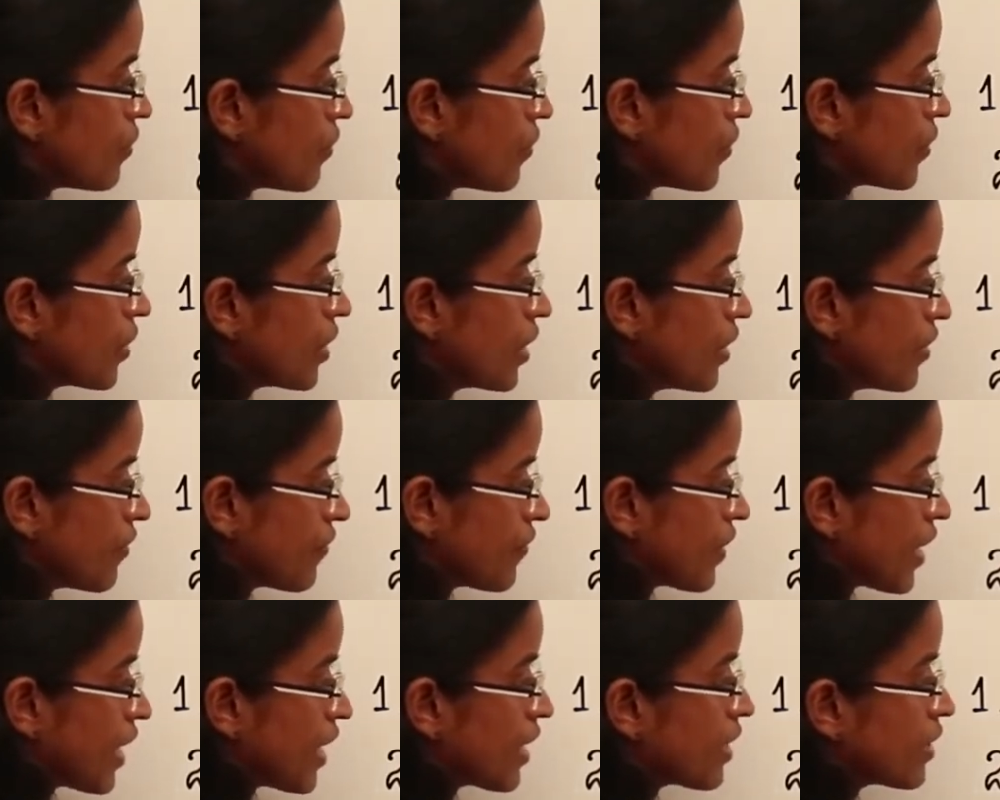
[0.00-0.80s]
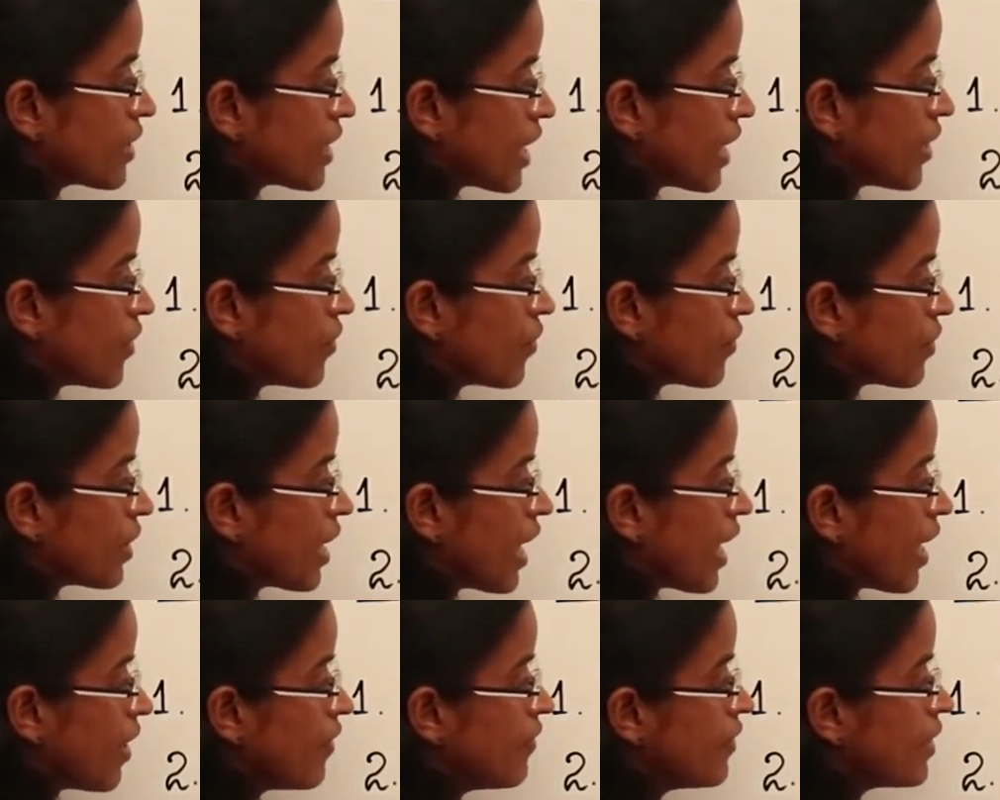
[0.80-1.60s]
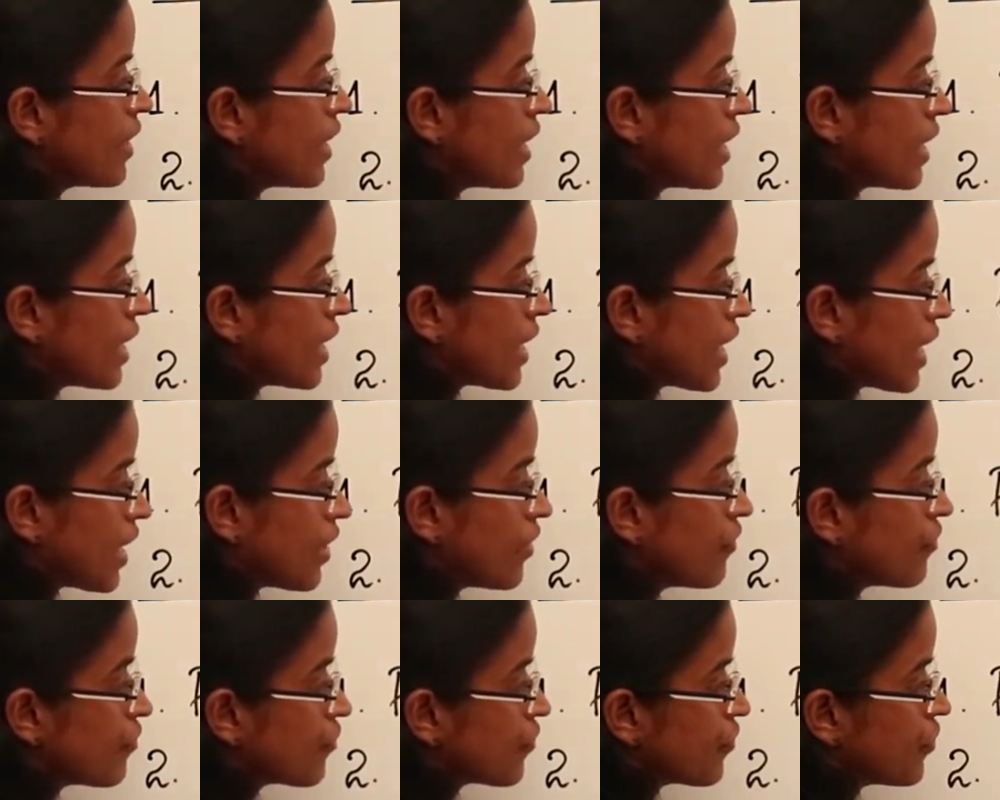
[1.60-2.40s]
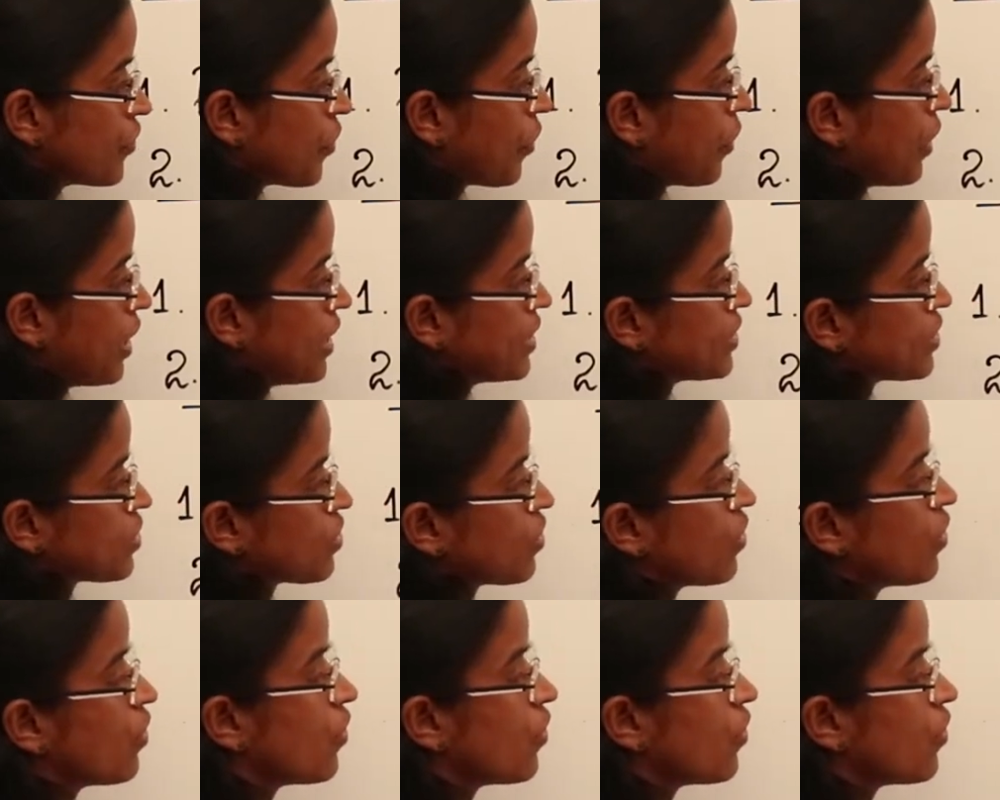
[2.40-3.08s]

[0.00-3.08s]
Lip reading: work where they don't have enough knowledge